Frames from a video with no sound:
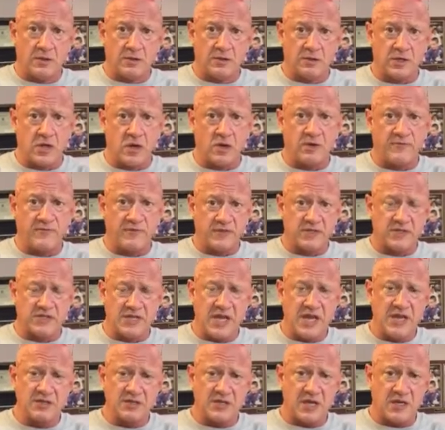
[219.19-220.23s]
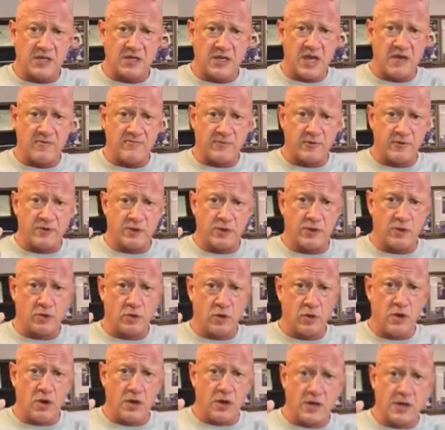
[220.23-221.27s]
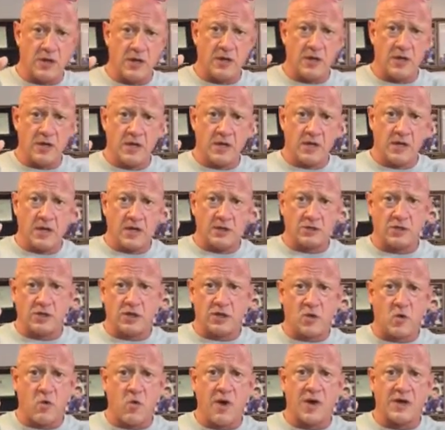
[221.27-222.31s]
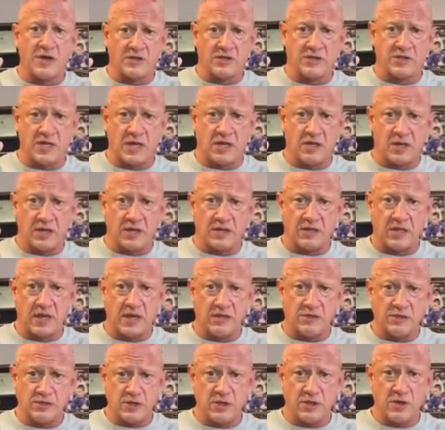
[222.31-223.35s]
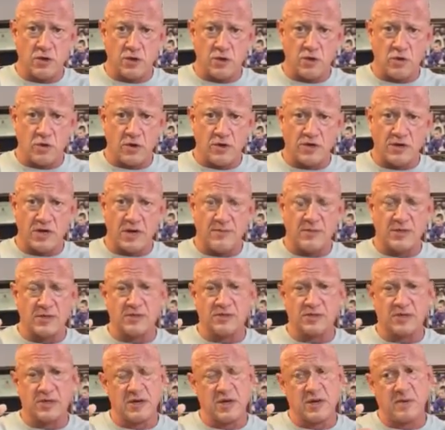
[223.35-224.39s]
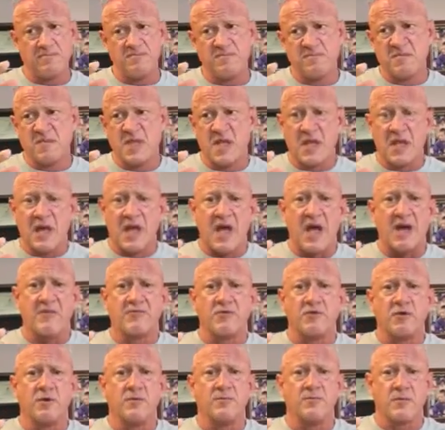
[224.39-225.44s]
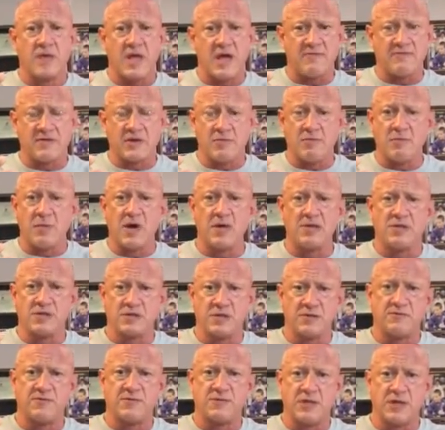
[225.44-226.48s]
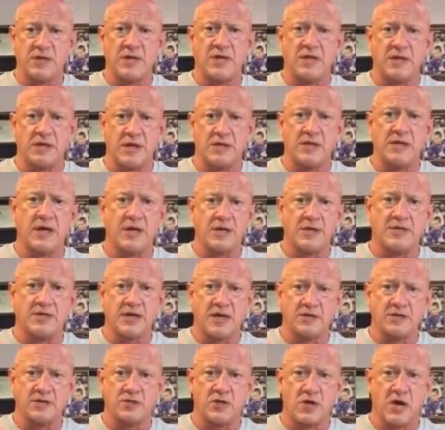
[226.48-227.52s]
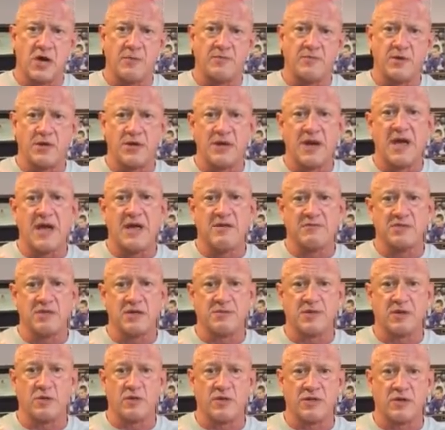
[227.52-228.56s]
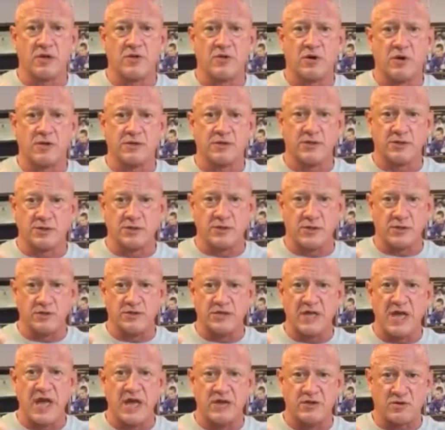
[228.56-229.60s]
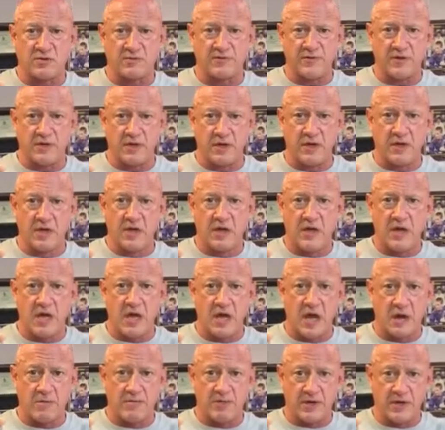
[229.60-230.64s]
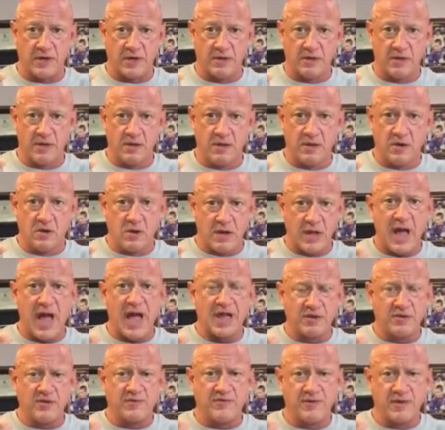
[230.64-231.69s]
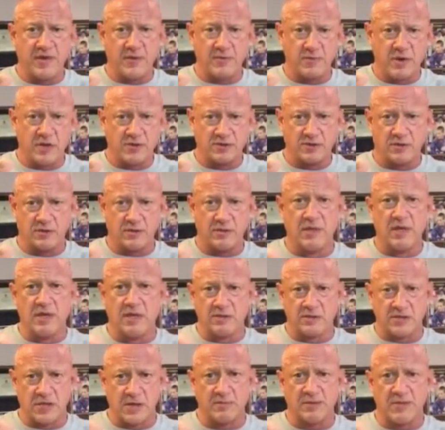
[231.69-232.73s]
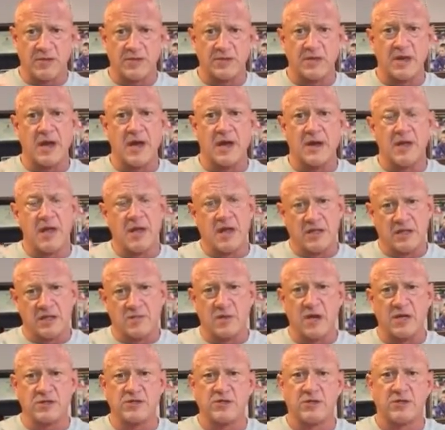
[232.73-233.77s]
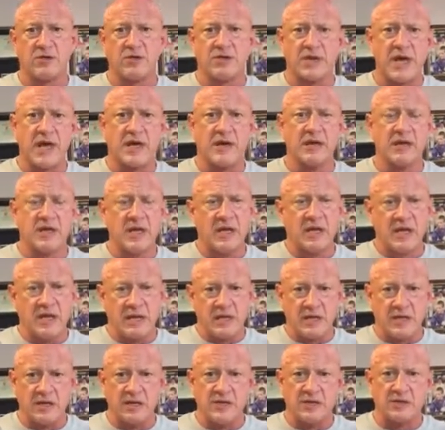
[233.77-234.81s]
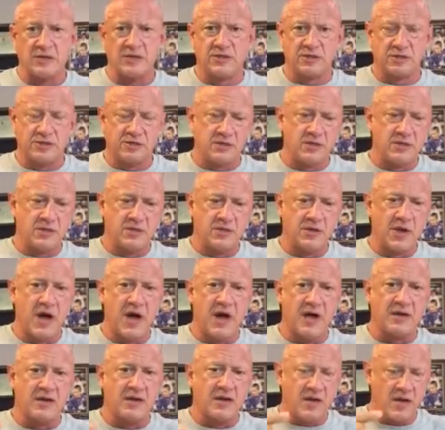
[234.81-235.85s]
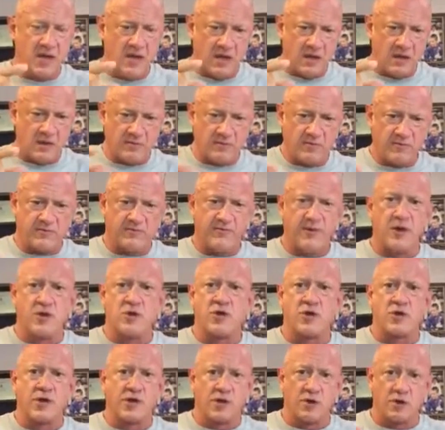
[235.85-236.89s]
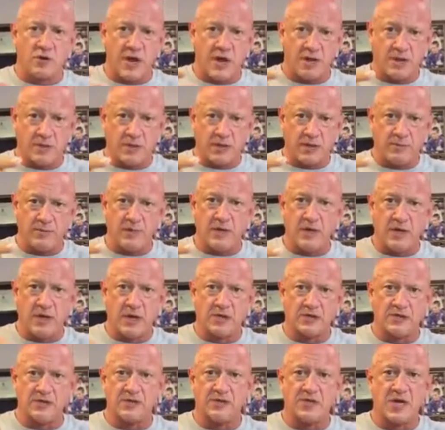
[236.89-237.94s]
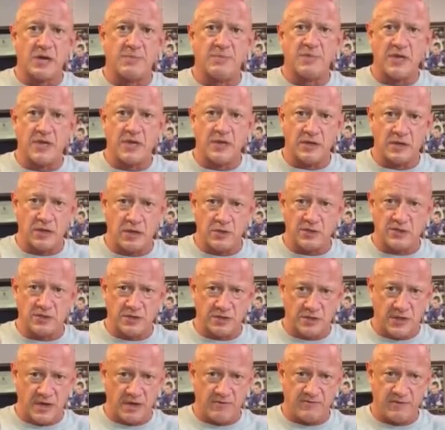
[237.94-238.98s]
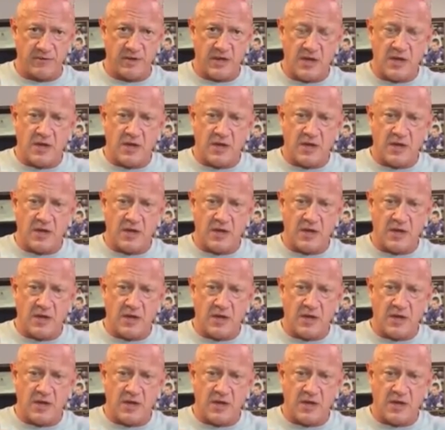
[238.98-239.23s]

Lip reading: So if it stays like that for too long, it's going to want to stay like that. It's going to shorten up, and it's going to, after months of sitting at a desk job, you're going to have something what they call disuse atrophy happening. Atrophying muscle, something that the muscle that is not functioning correctly because it's not being used enough.